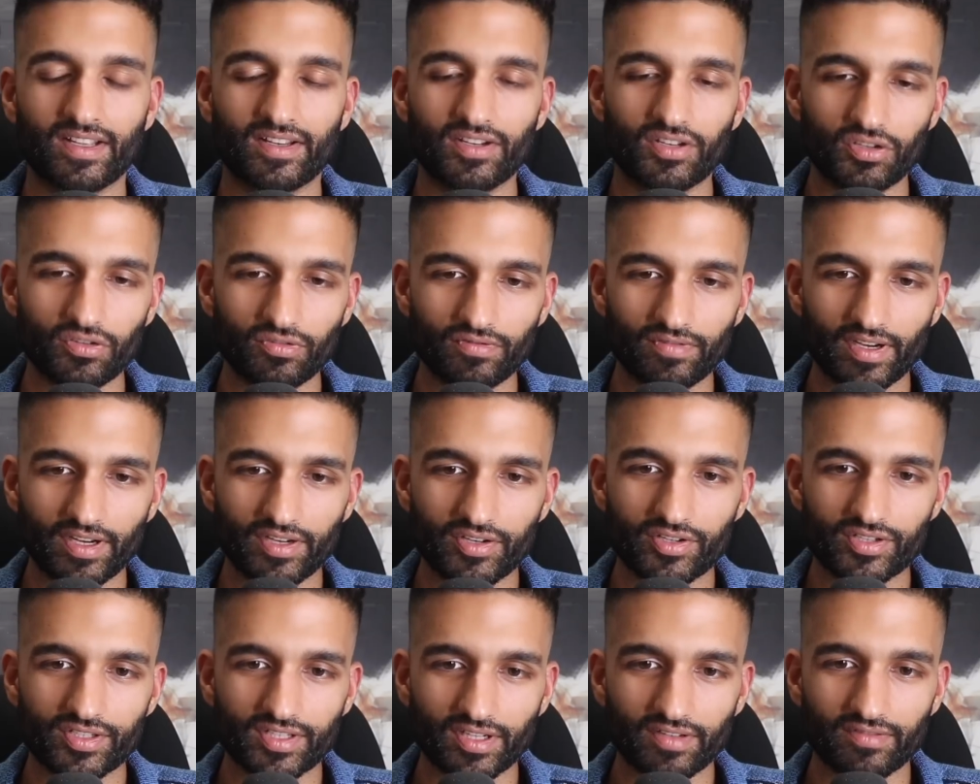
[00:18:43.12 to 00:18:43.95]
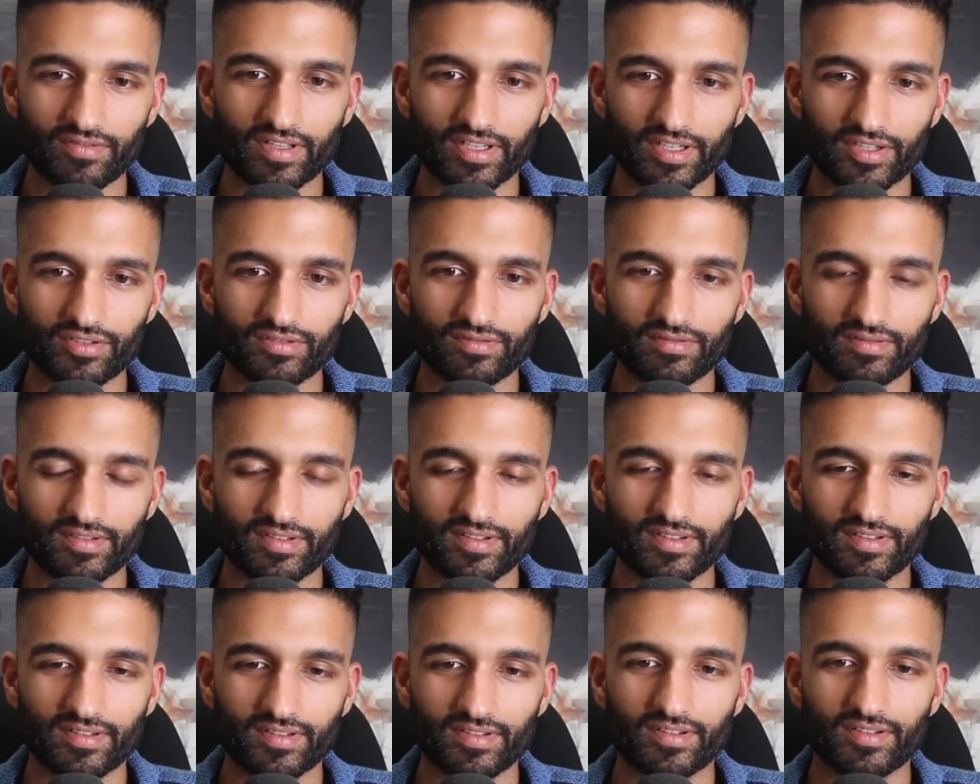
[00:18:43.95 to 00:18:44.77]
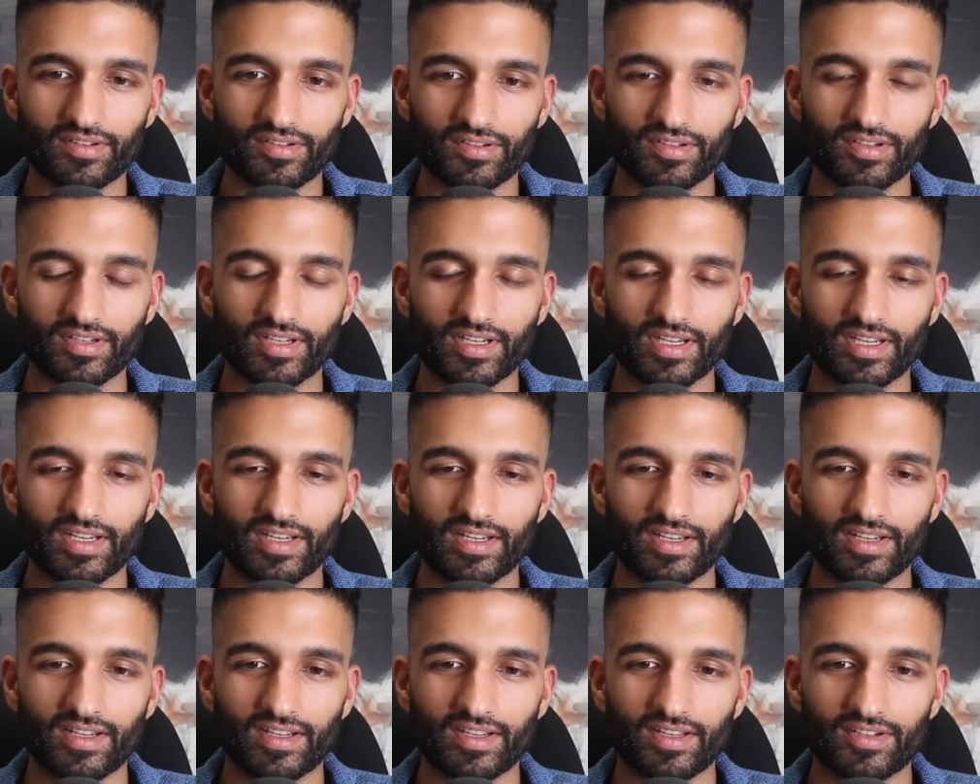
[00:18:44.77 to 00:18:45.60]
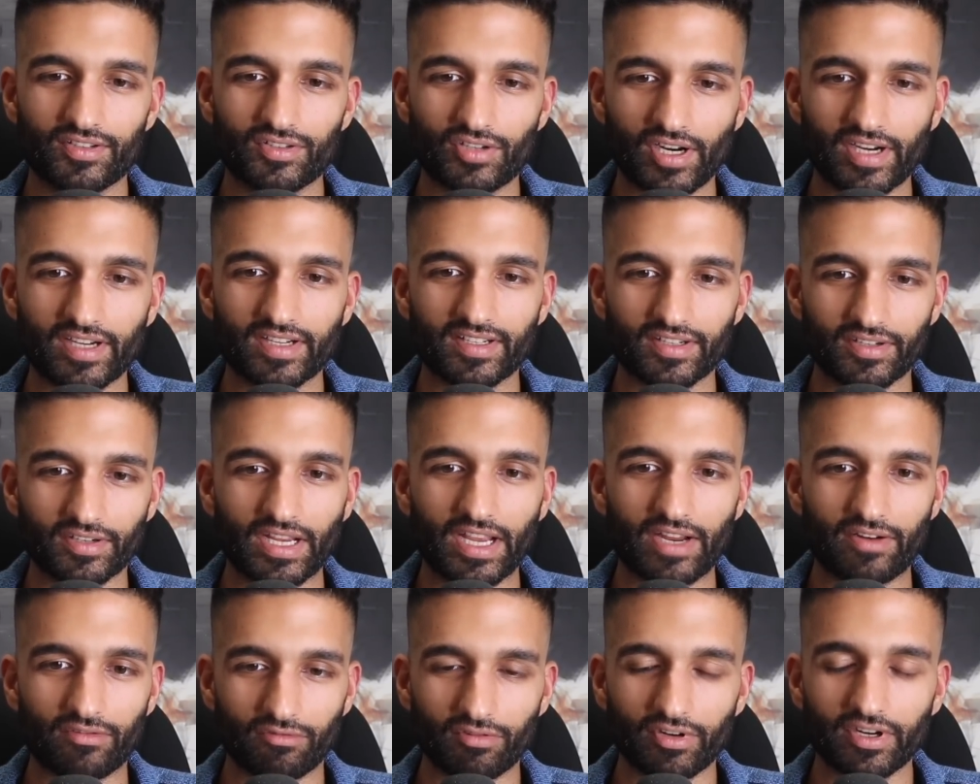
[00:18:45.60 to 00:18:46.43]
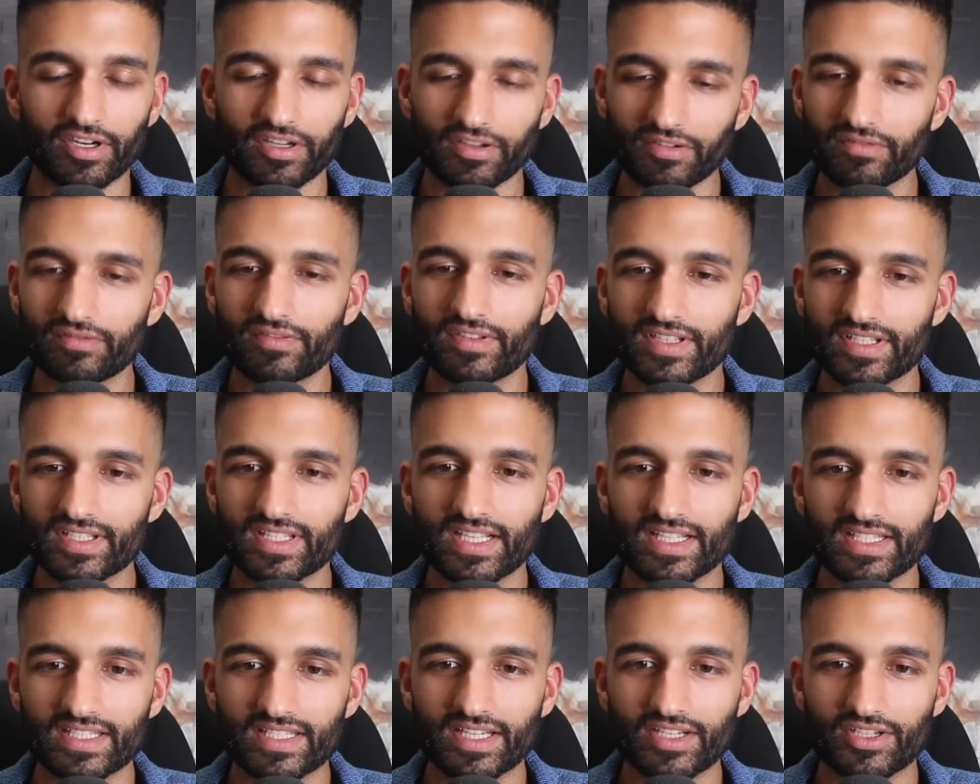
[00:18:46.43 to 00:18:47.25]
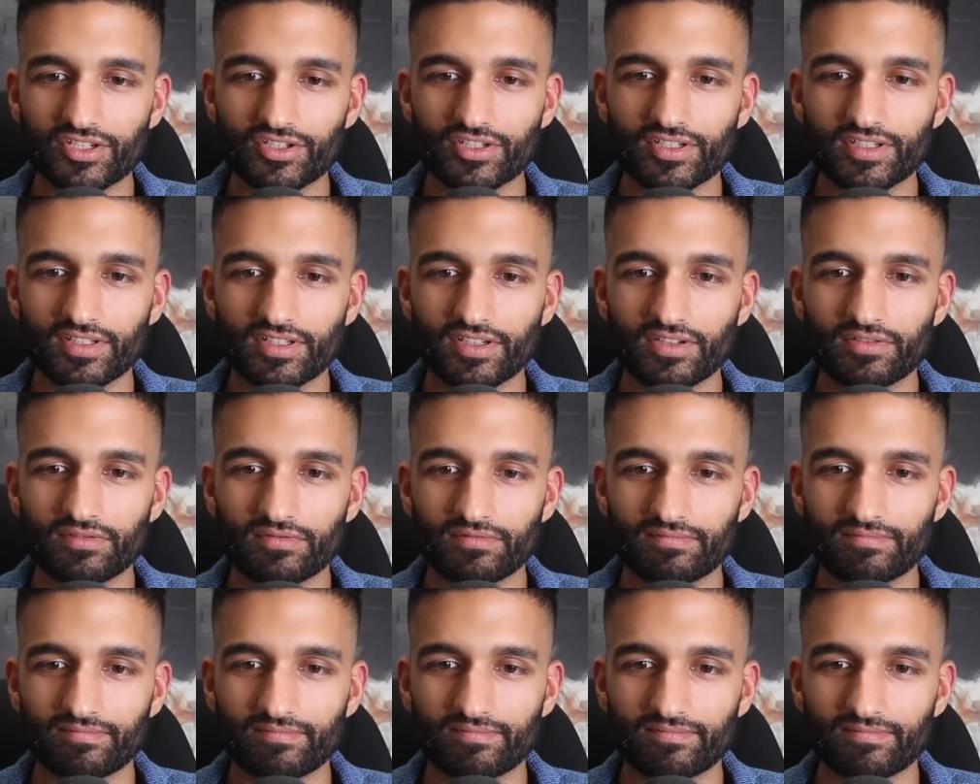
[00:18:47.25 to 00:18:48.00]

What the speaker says: you find yourself like trying to get rid of the sensation though?